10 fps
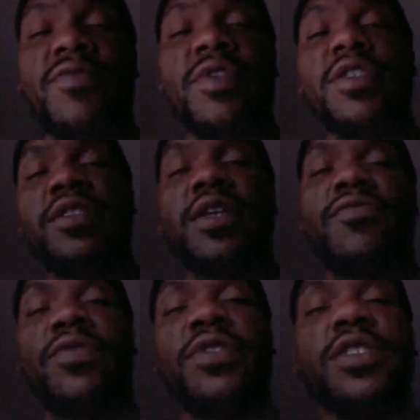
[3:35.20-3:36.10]
really
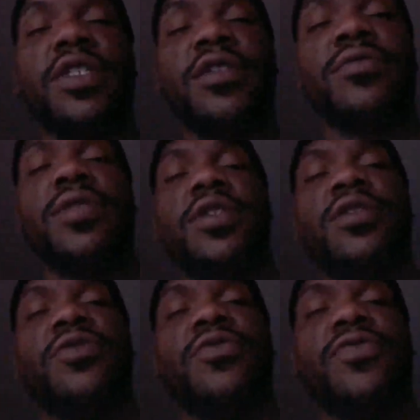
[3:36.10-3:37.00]

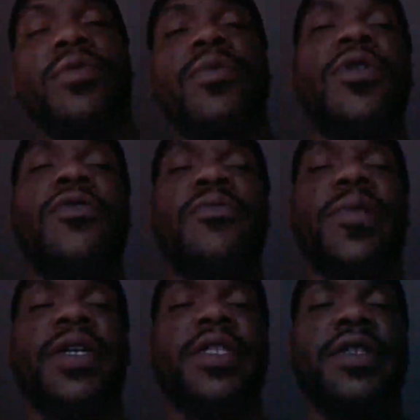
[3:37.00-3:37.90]
threw them off,
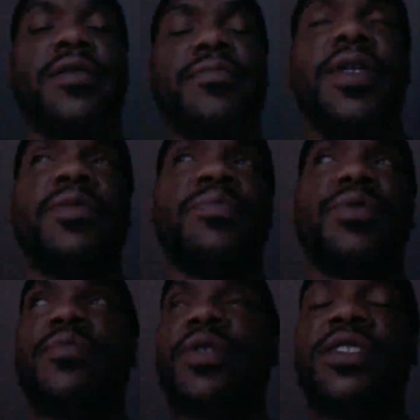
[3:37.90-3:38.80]
man, and they was
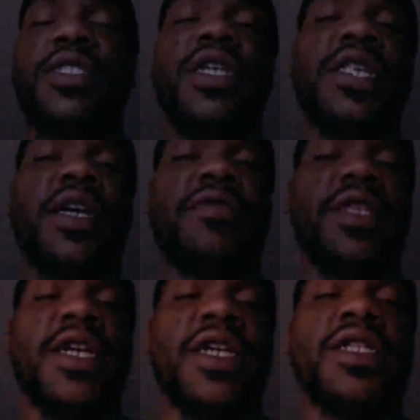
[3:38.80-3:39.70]
pretty much done after
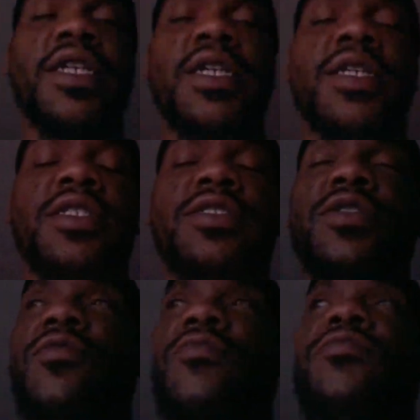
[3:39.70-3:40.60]
that.
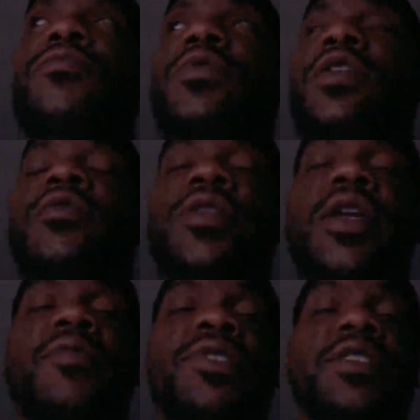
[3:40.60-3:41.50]
So
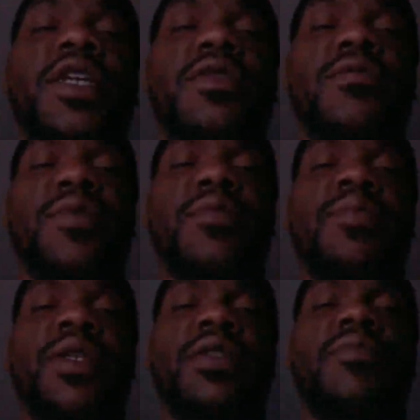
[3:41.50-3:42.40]
now we just have to
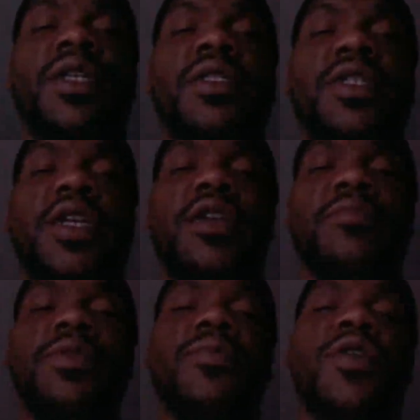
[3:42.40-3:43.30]
play the waiting
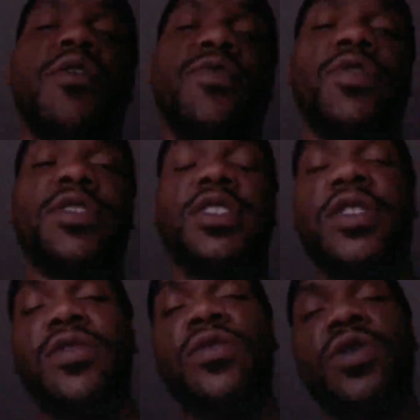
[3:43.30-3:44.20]
game tomorrow and
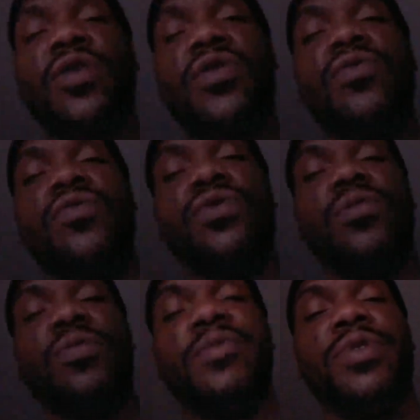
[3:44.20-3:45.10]
see who's
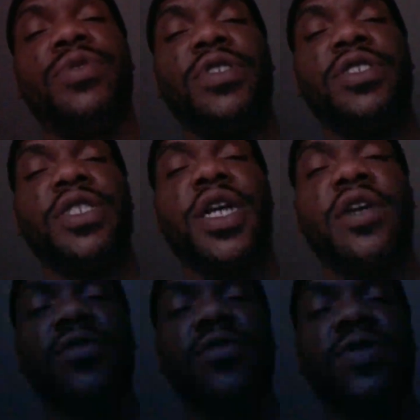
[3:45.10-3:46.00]
gonna win between
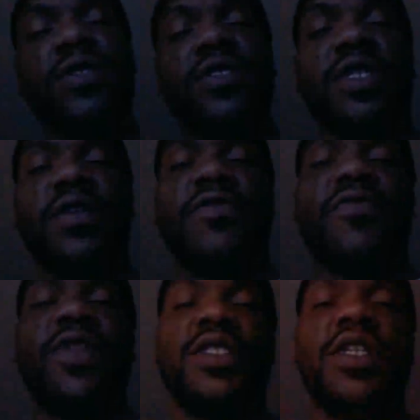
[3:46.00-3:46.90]
Chicago and
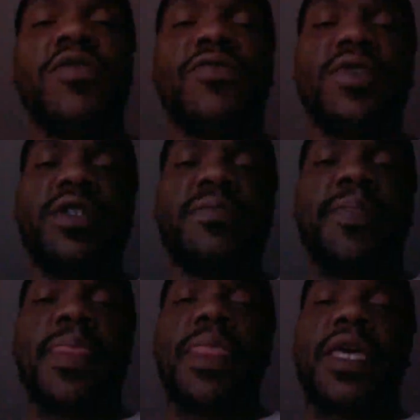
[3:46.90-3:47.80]
Philadelphia,
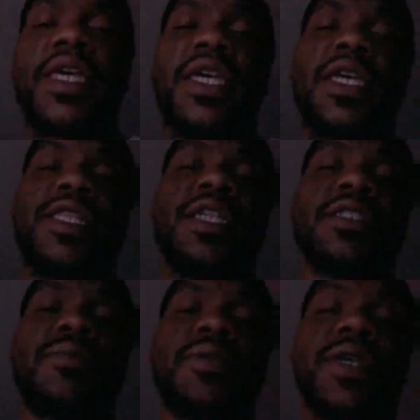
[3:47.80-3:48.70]
and
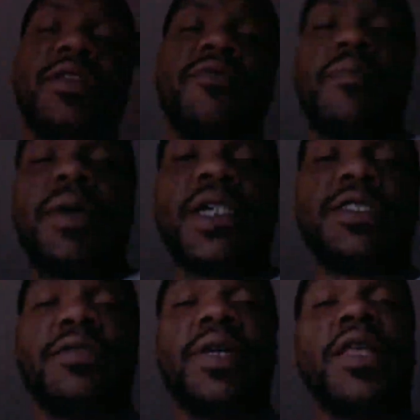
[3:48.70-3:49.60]
that's gonna be a hell of a
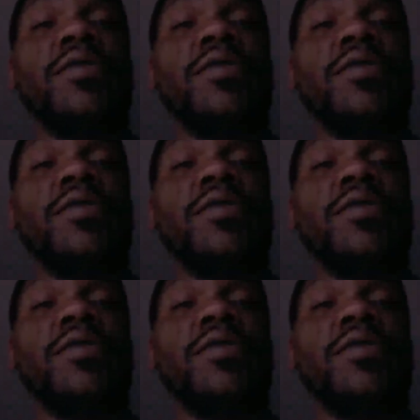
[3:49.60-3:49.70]
matchup.